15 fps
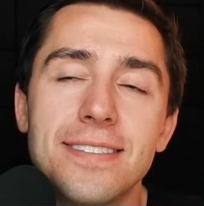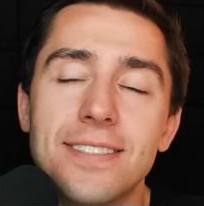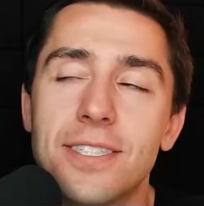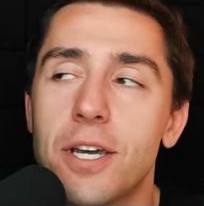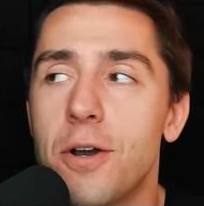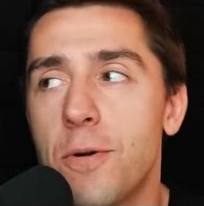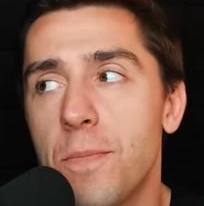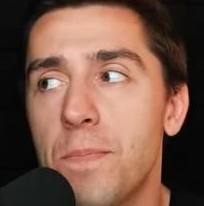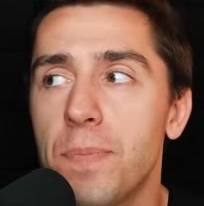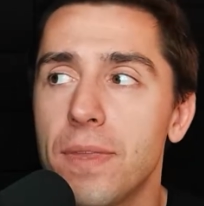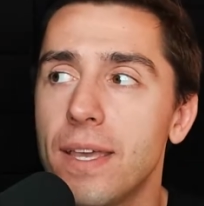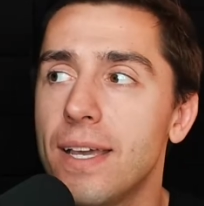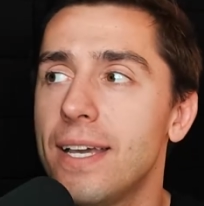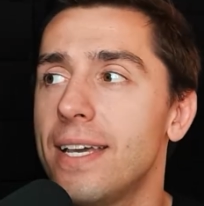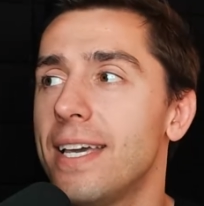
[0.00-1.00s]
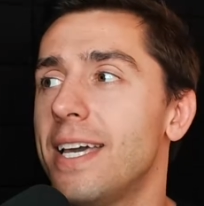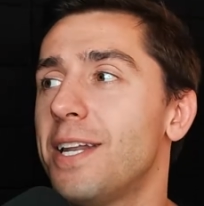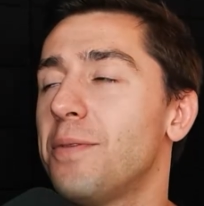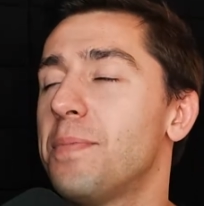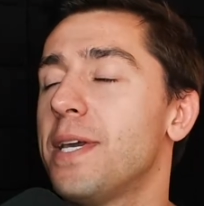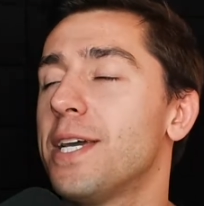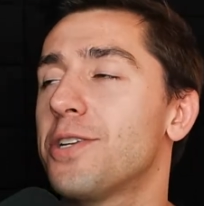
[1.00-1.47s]
So
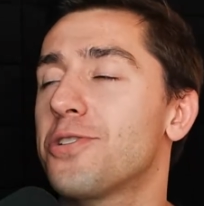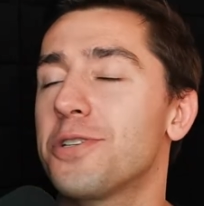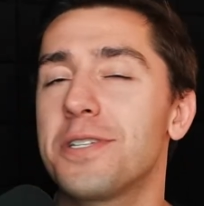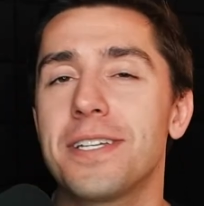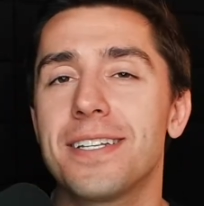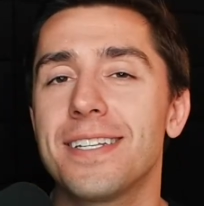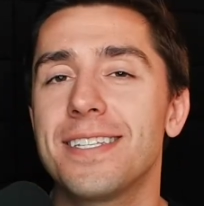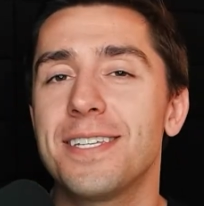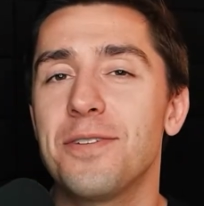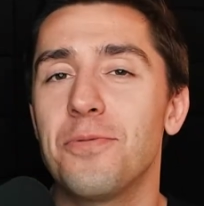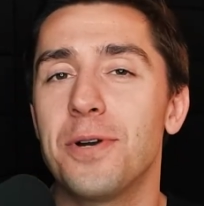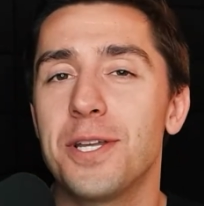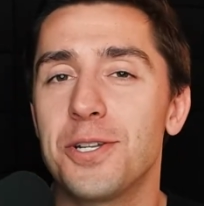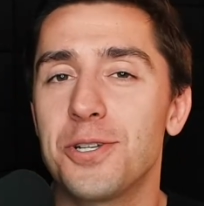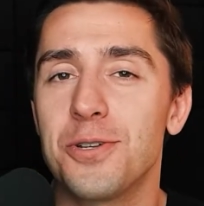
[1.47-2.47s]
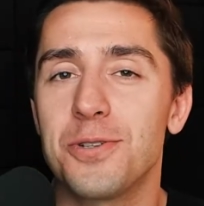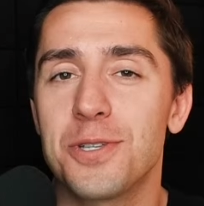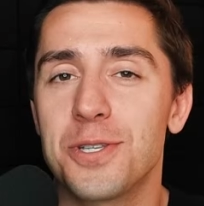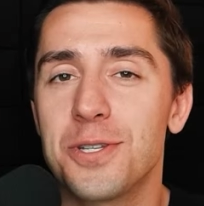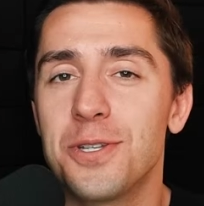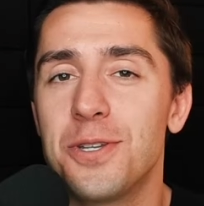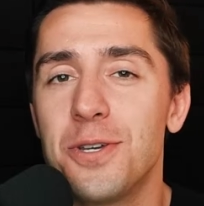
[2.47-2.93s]
it'll be interesting to see what he
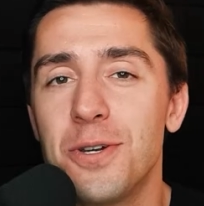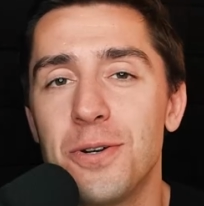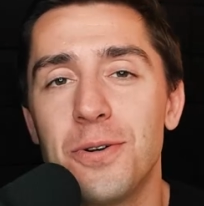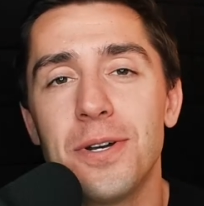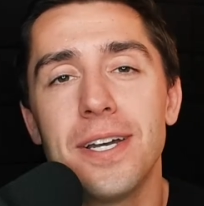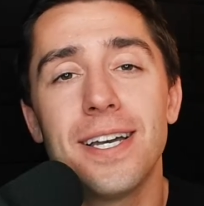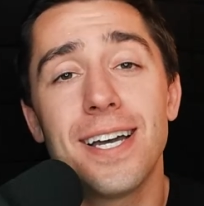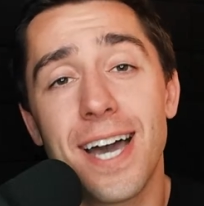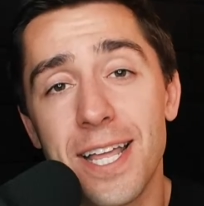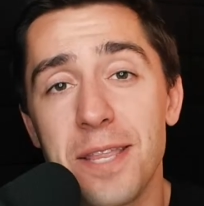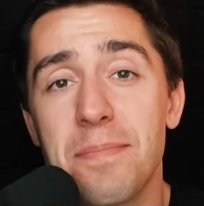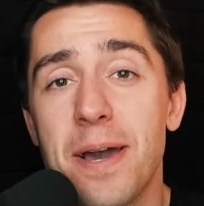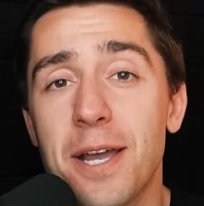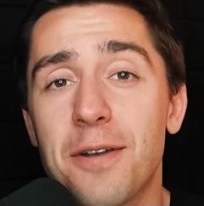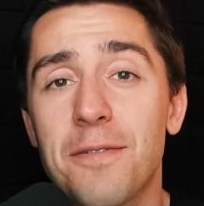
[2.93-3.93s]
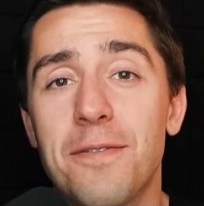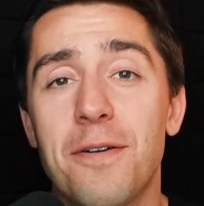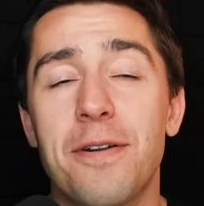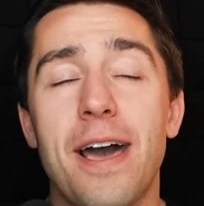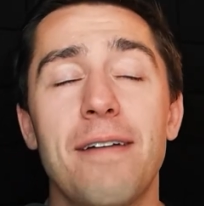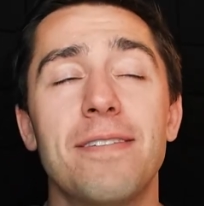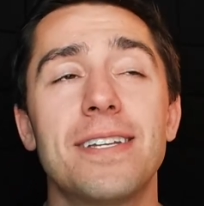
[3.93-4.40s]
chooses to do. On the
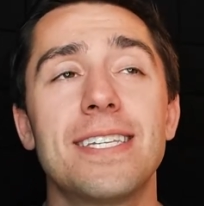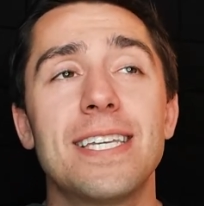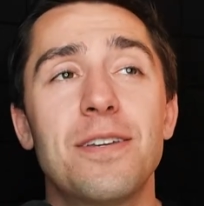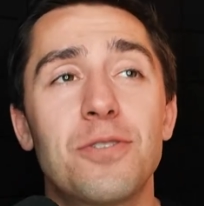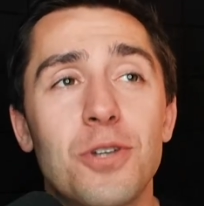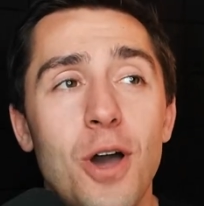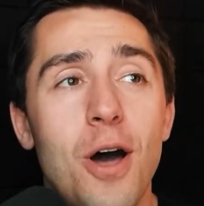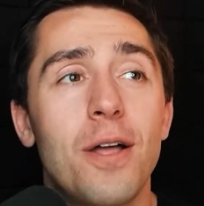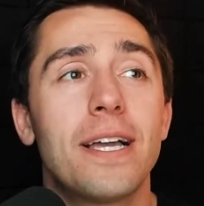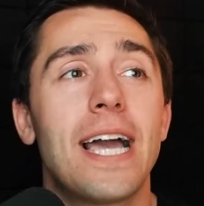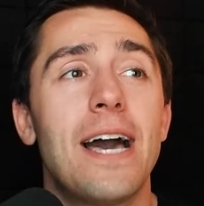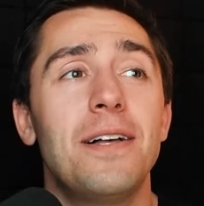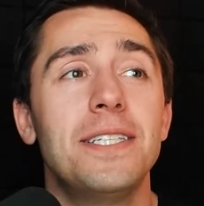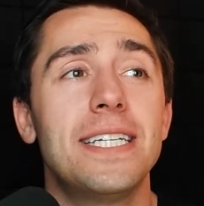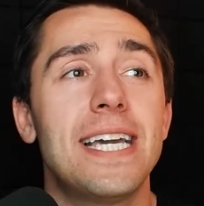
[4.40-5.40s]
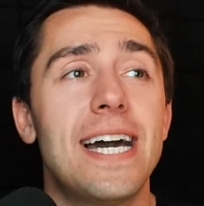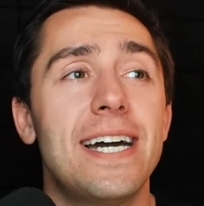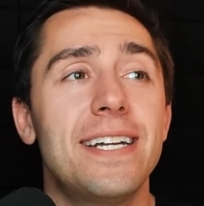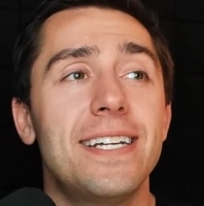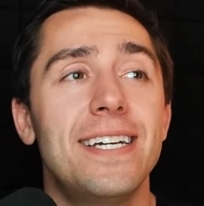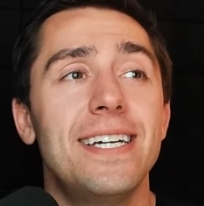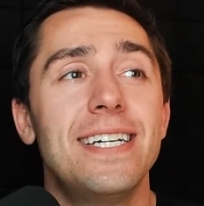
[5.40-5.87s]
microphone, obviously, he was calling out
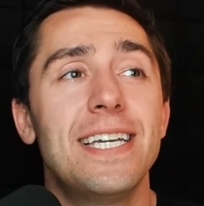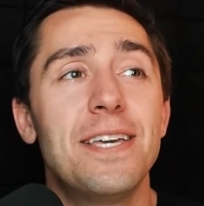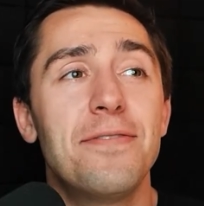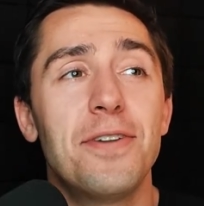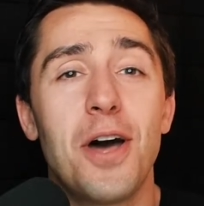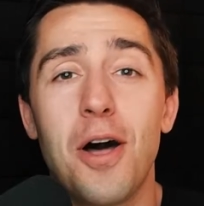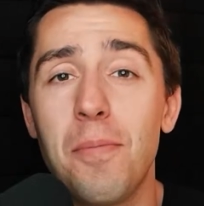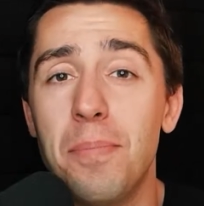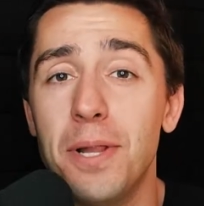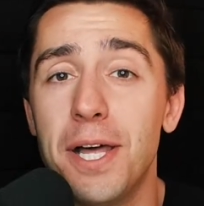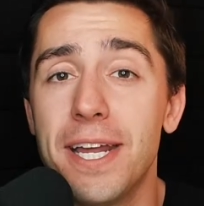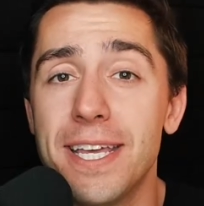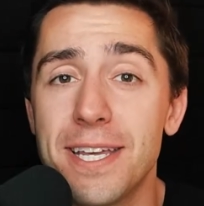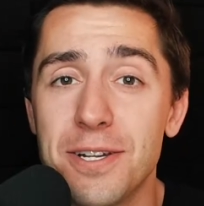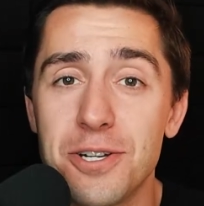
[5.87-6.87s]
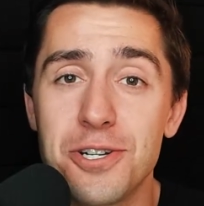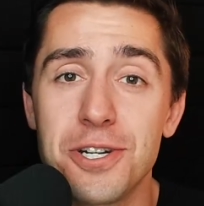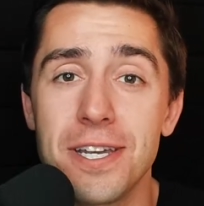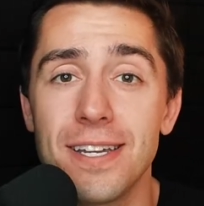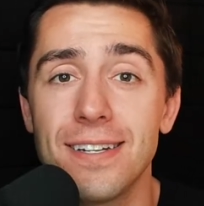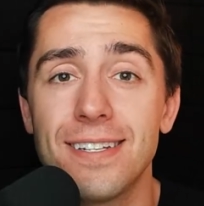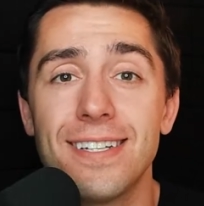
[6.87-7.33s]
Leon, even all bloody and
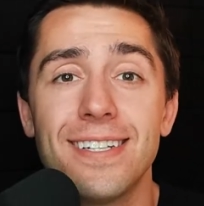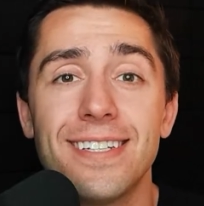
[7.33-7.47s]
shit.